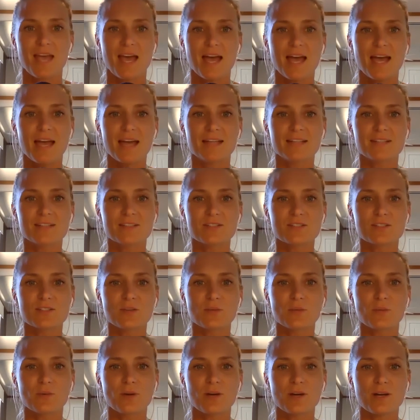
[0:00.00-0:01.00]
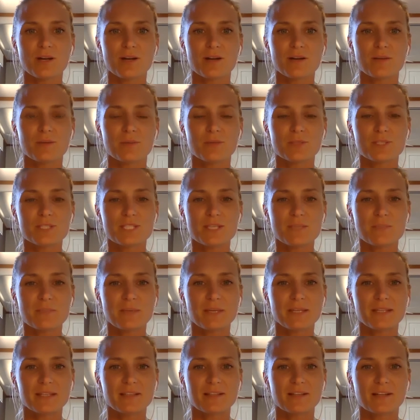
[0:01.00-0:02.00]
And so what's it
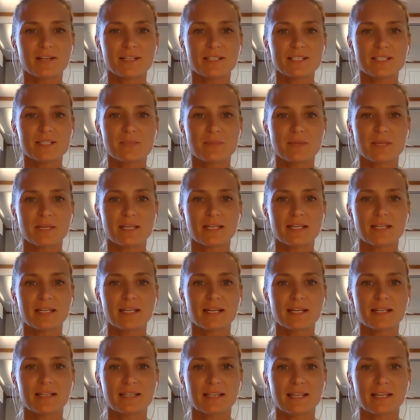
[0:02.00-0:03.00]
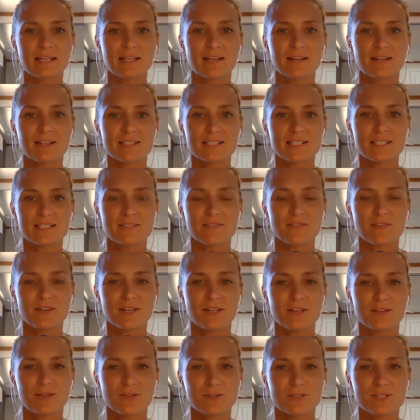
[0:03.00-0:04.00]
been like to be a late identified
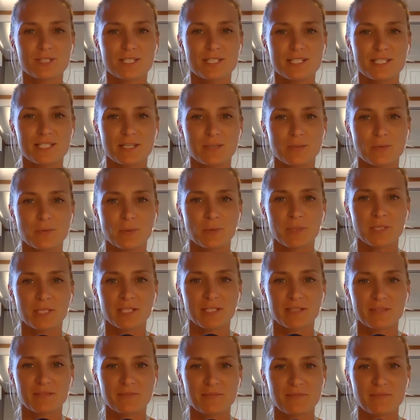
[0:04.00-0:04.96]
autistic woman?